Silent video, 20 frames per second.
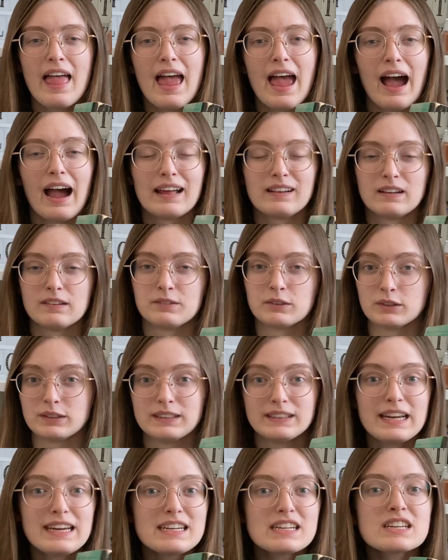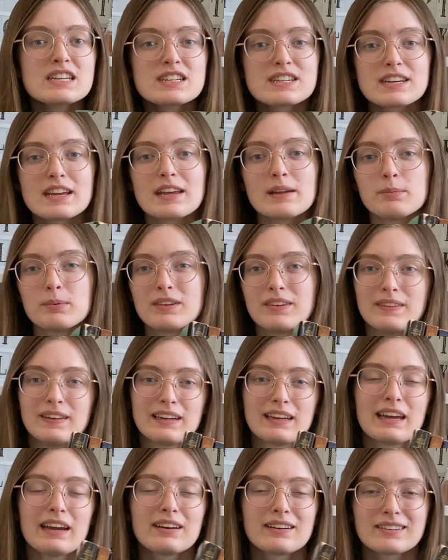I love the relationships and the
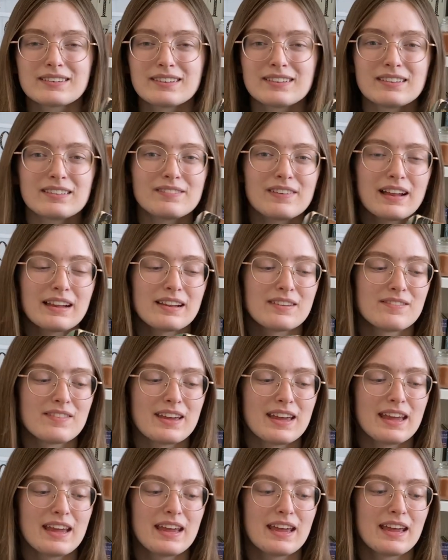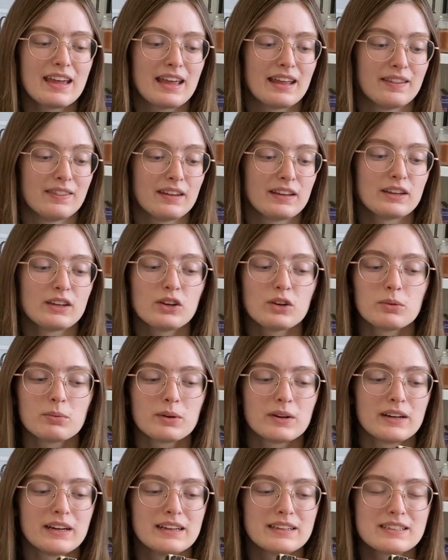character development and the
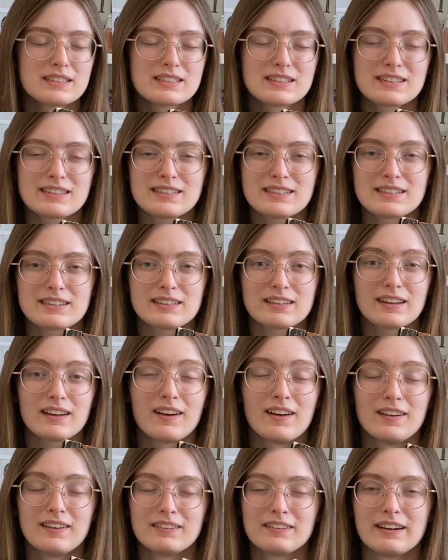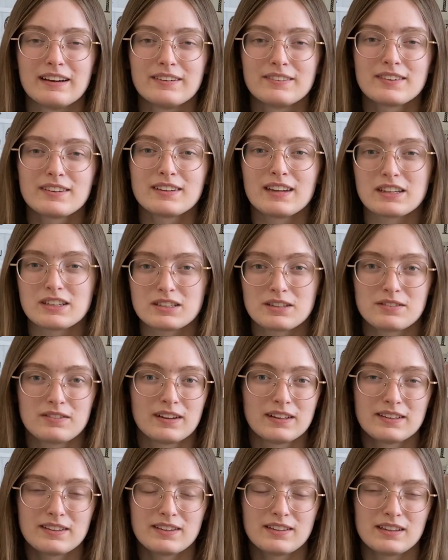humor. It's just all around such a
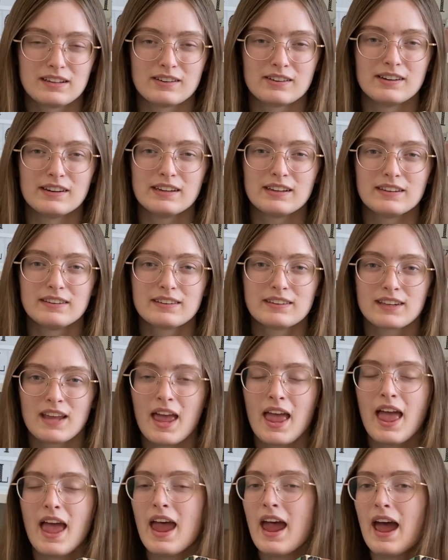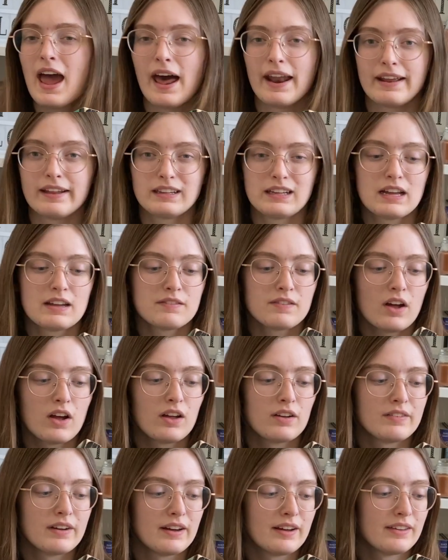fun series. And I love all
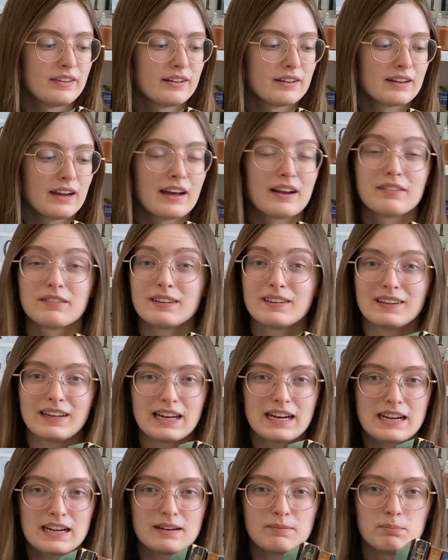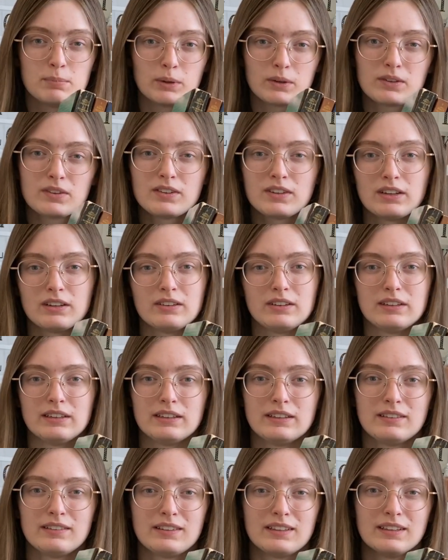the other kind of related book
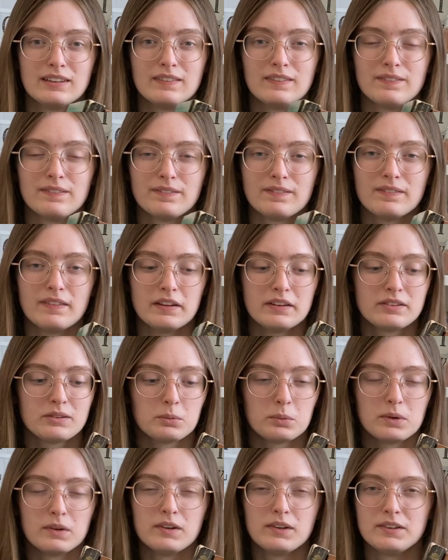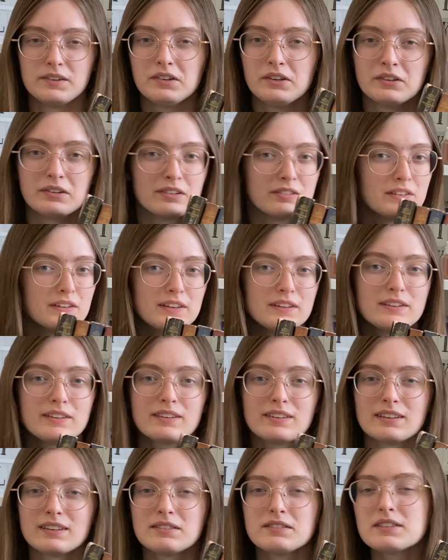series in this world universe
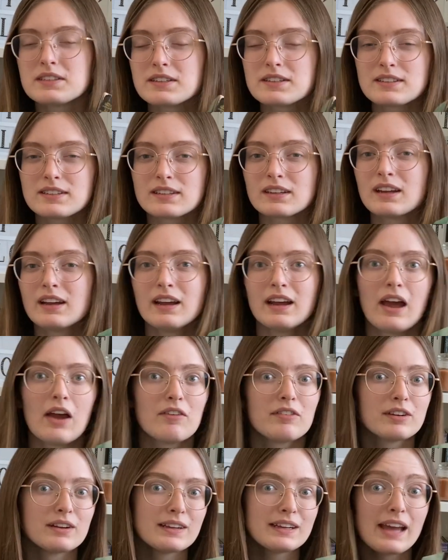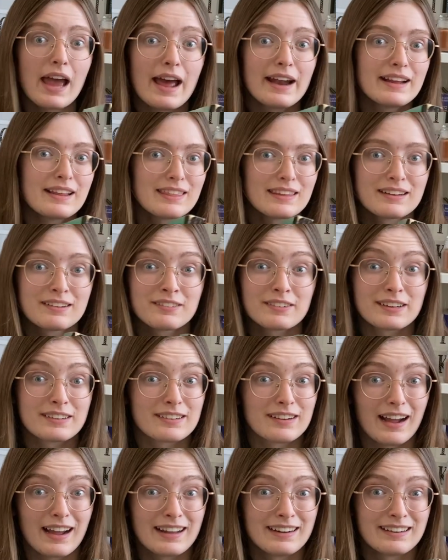and just really anything Rick
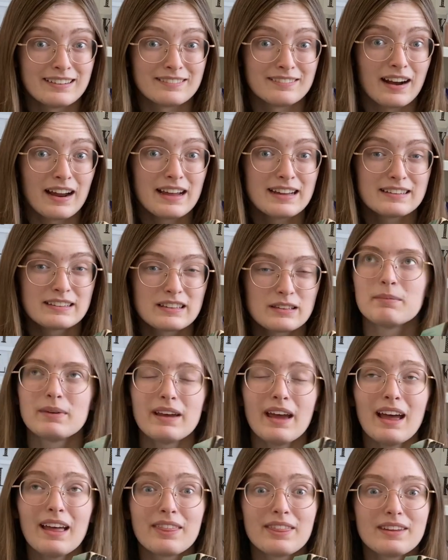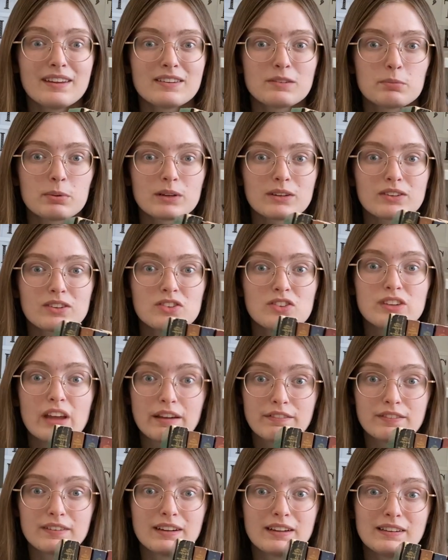Riordan writes. But yeah, these books
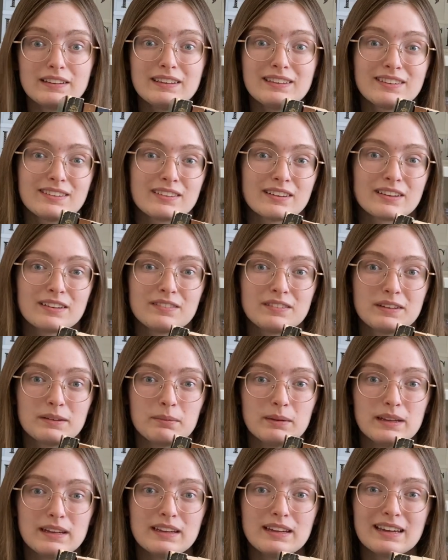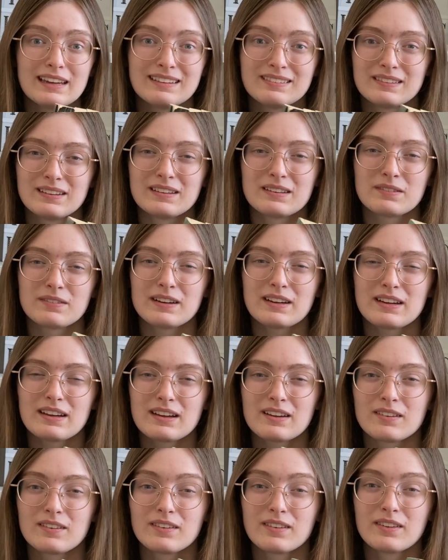definitely deserve to be in this
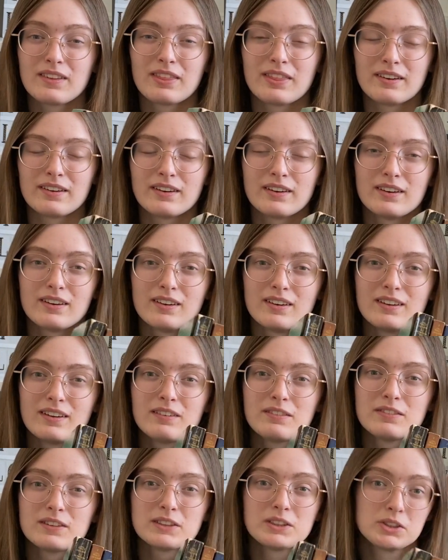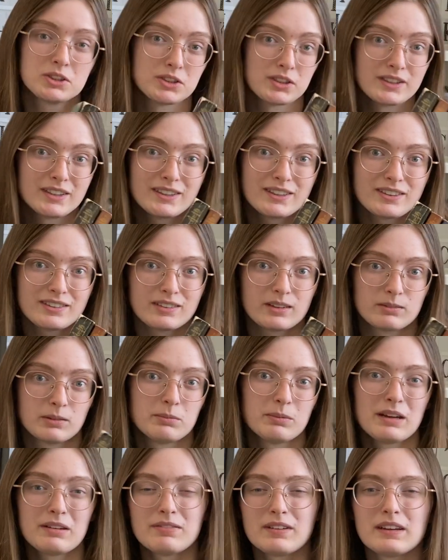video. They're for sure some of
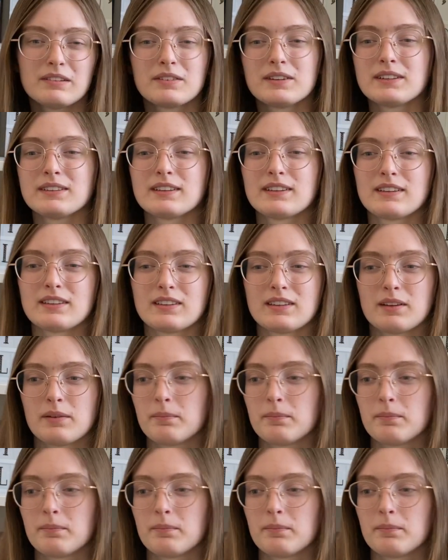my favorites.